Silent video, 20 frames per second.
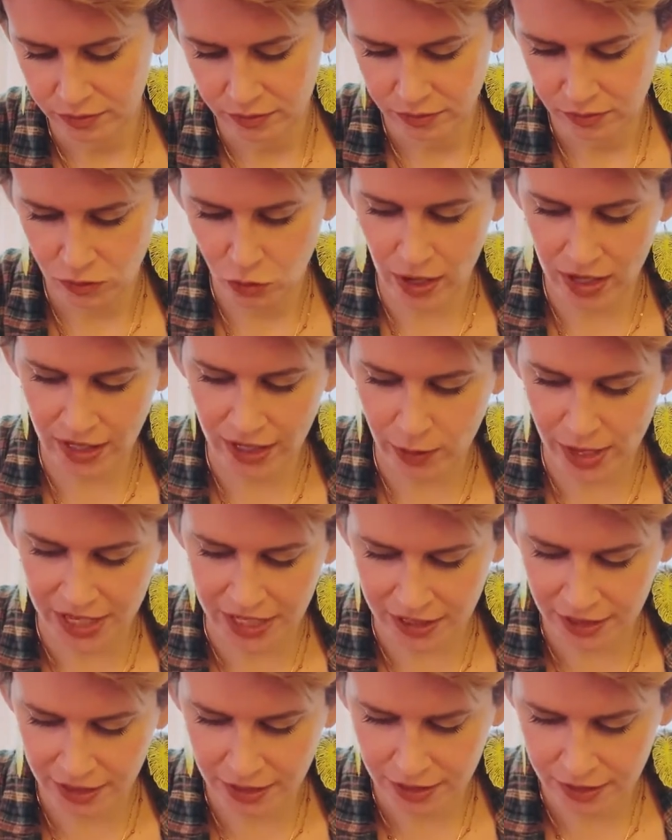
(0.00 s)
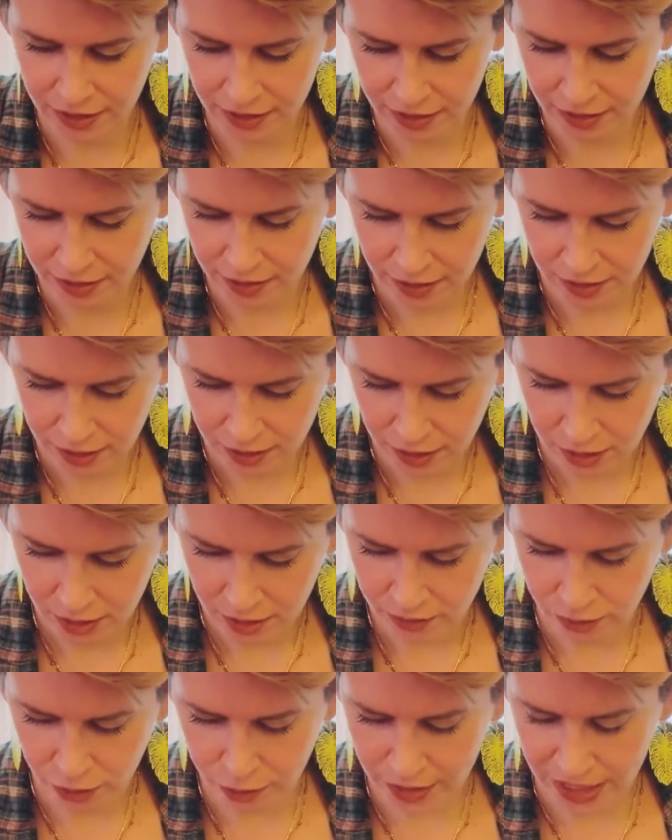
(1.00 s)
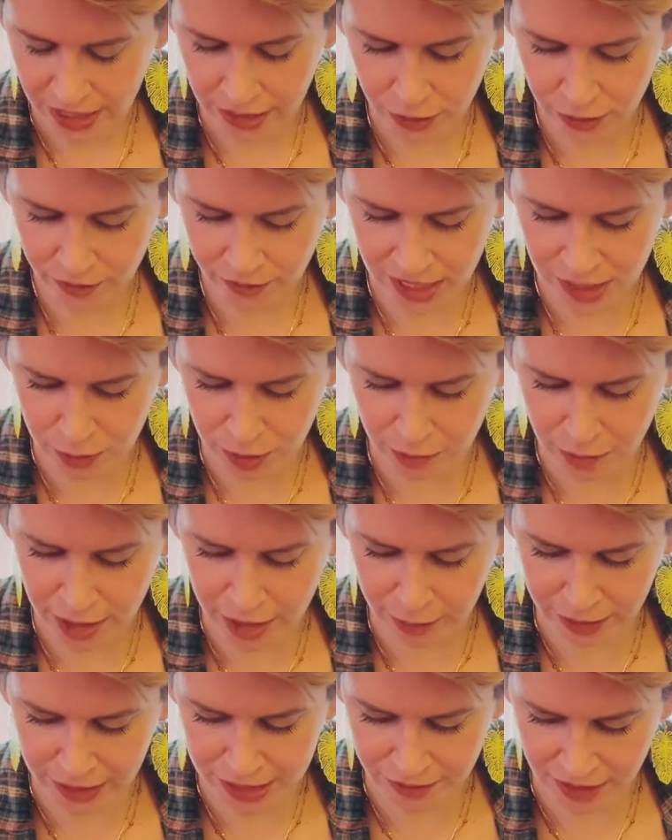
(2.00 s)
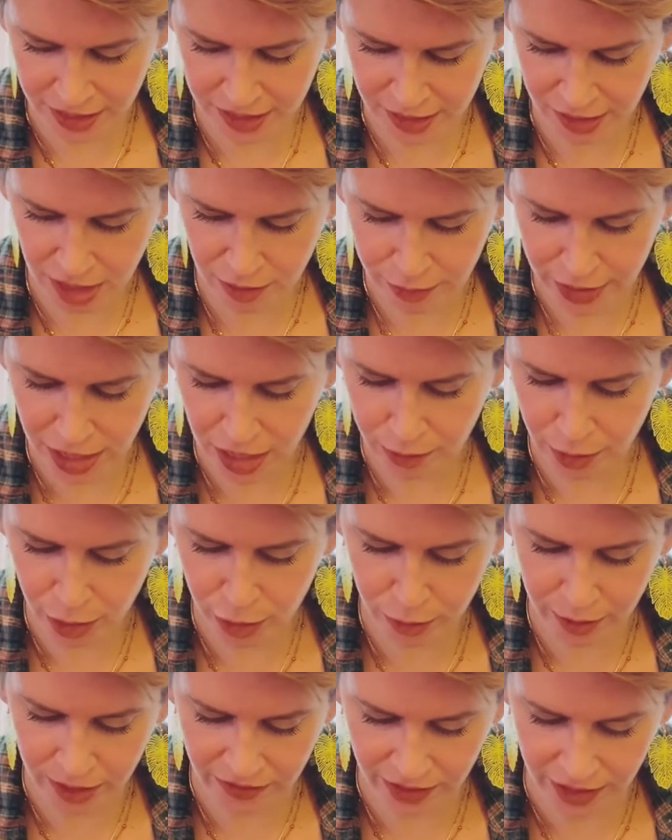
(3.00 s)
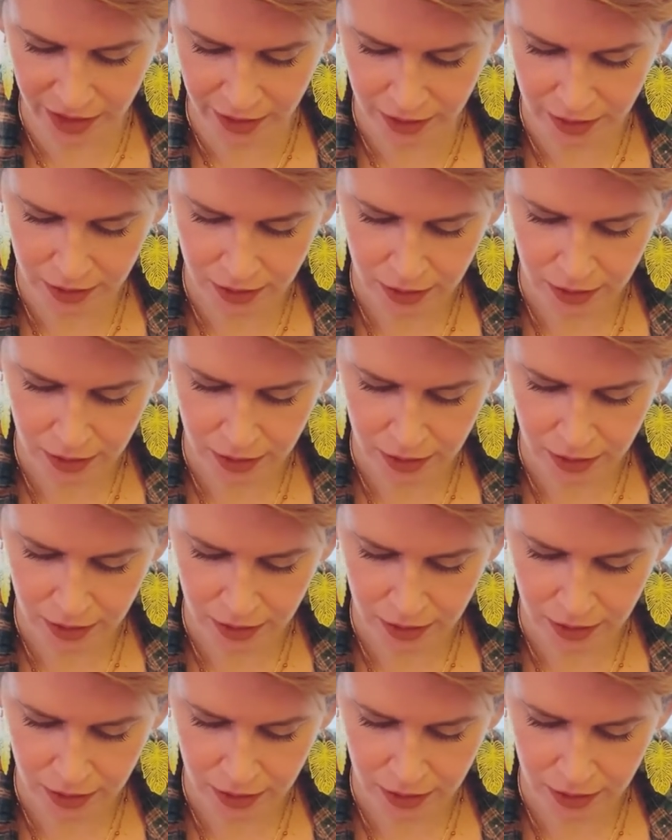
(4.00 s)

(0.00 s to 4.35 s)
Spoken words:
while I waited for my new Facebook Marketplace friend to come pick up her humidifier.